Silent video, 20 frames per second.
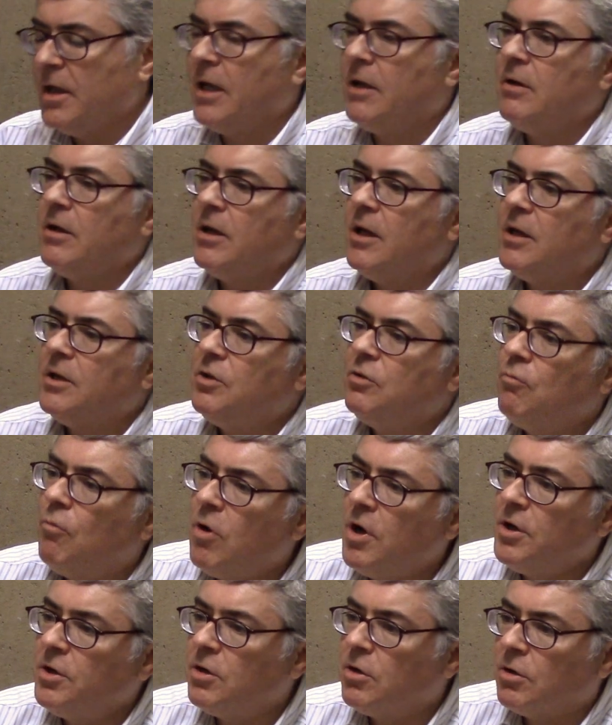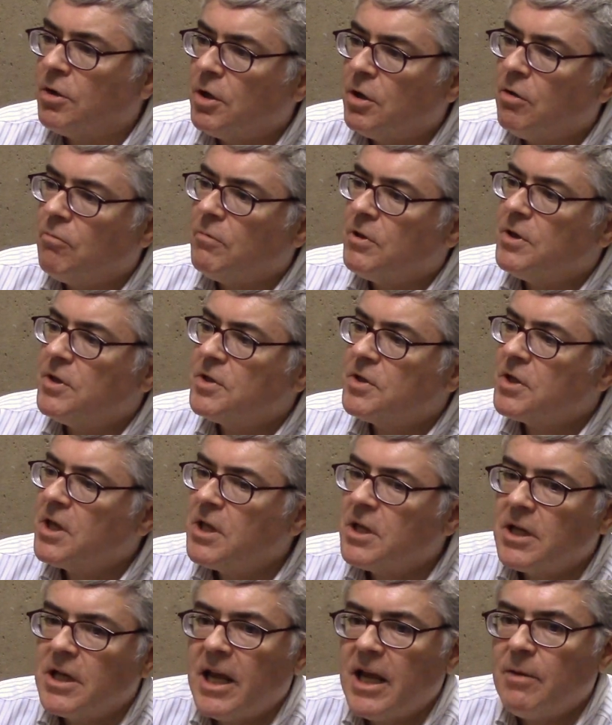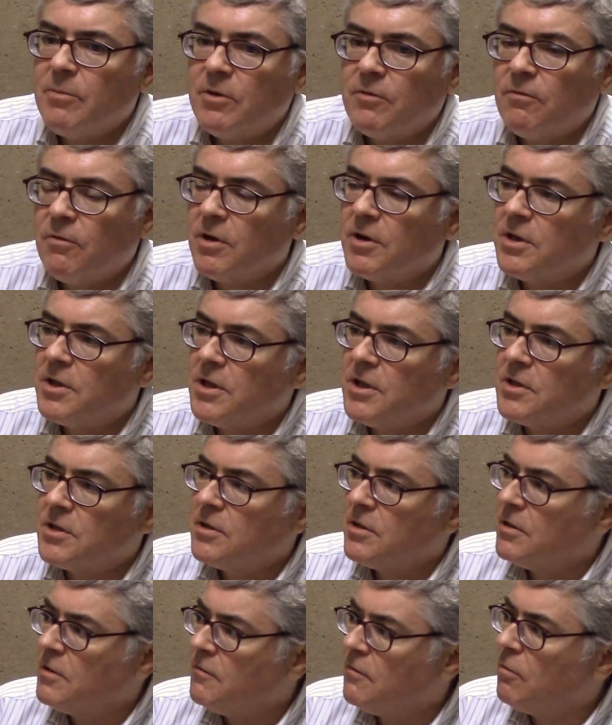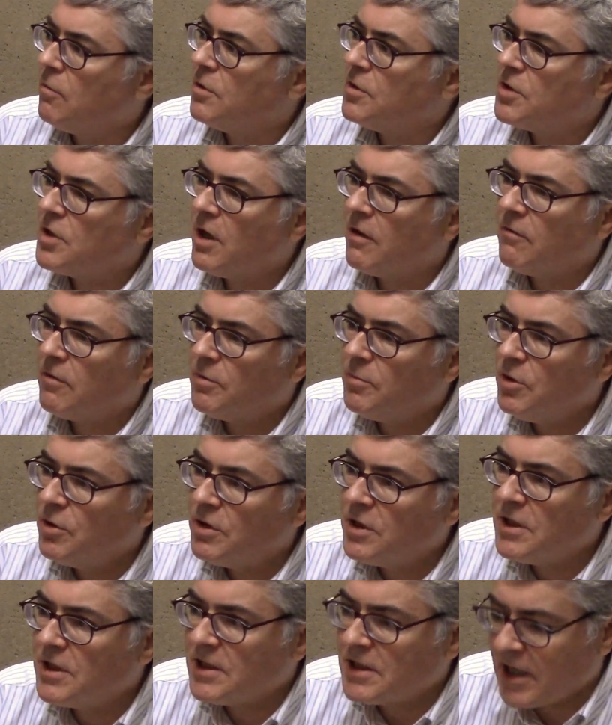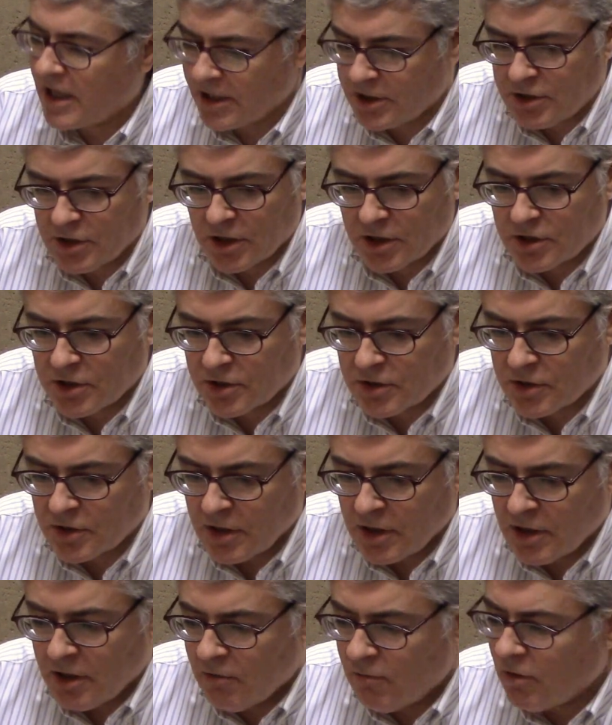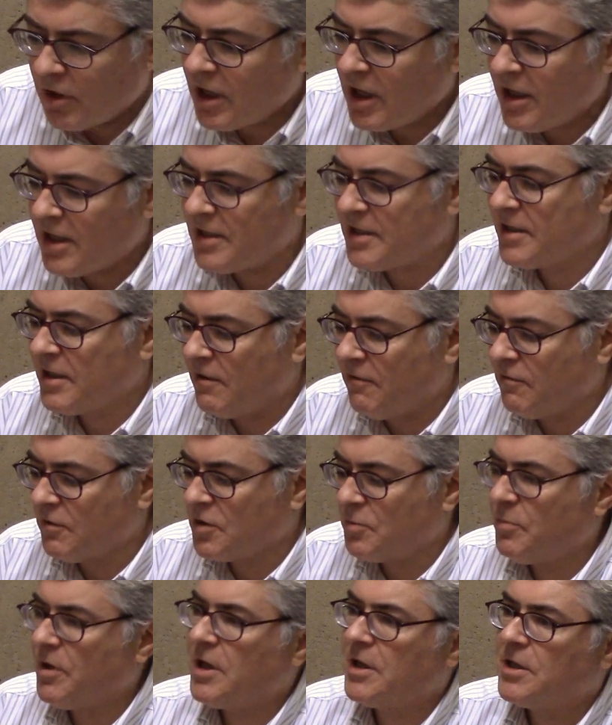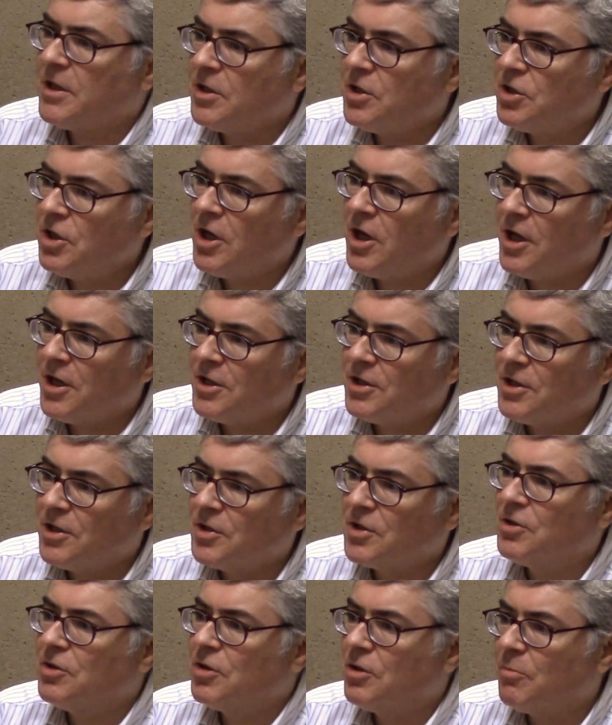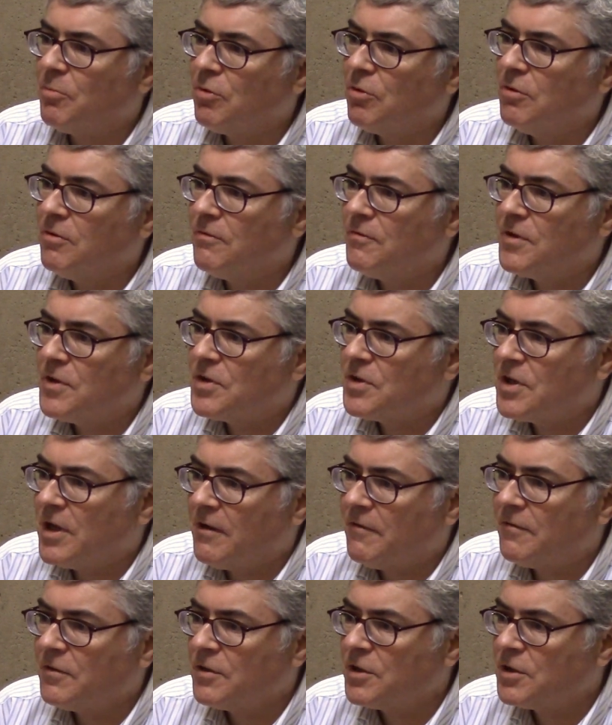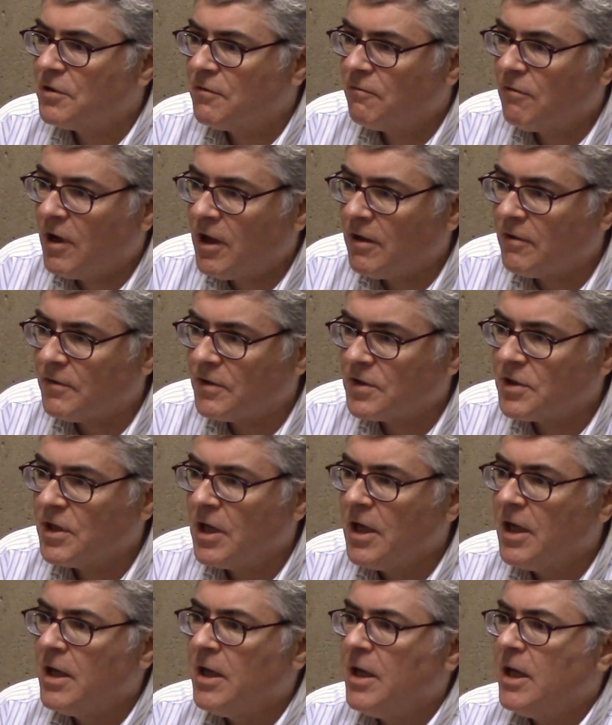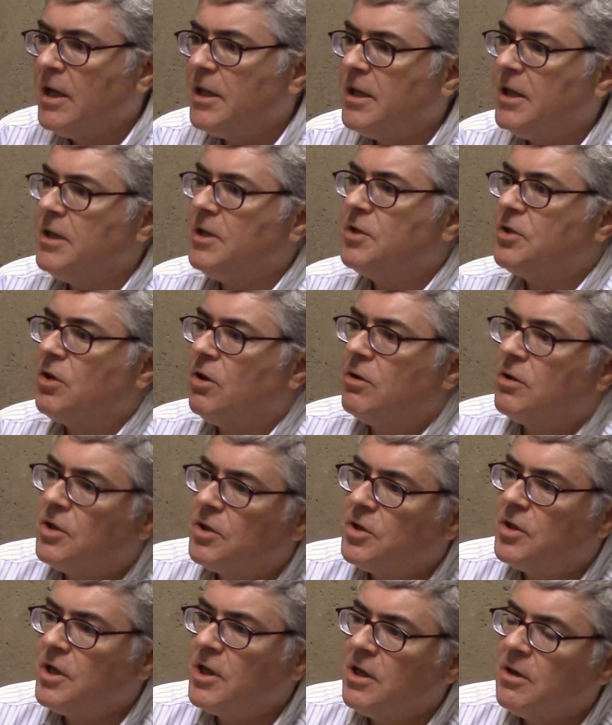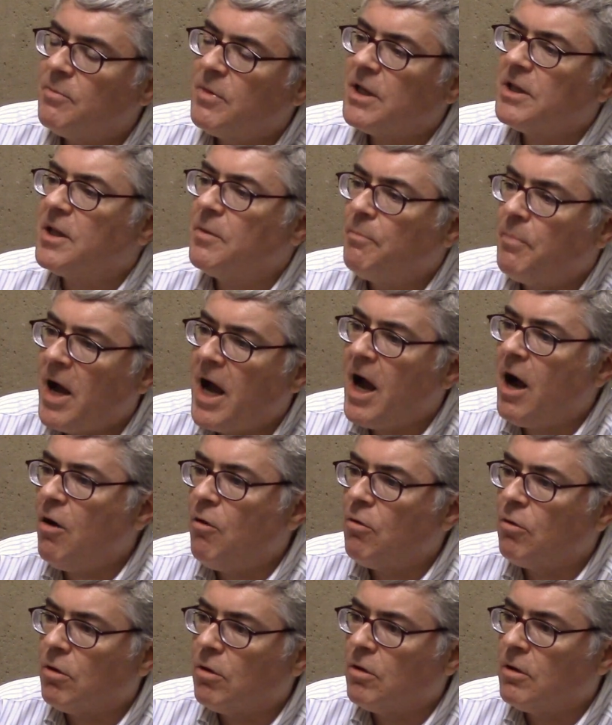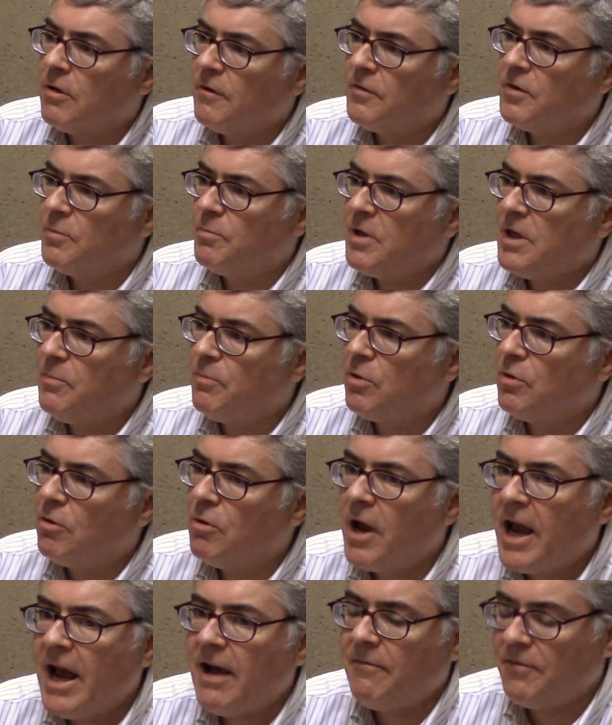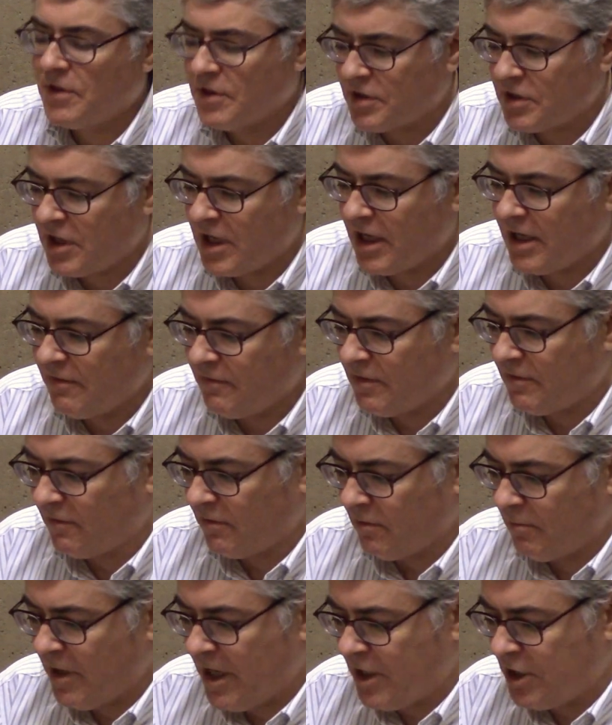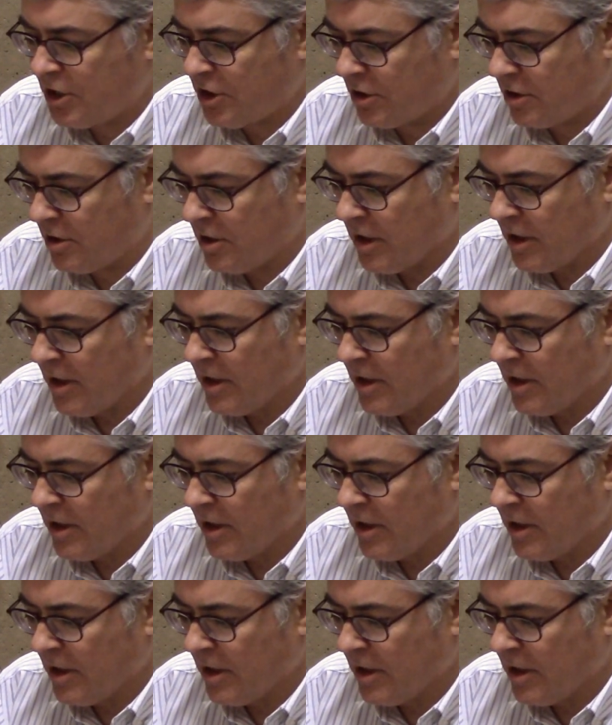And you wonder, when this thing came in front of these Foreign Sovereign Immunities Act judges, what kind of self-respecting judge is going to approve this definition of relevance? And then you start to think about the power of the people who have this kind of information.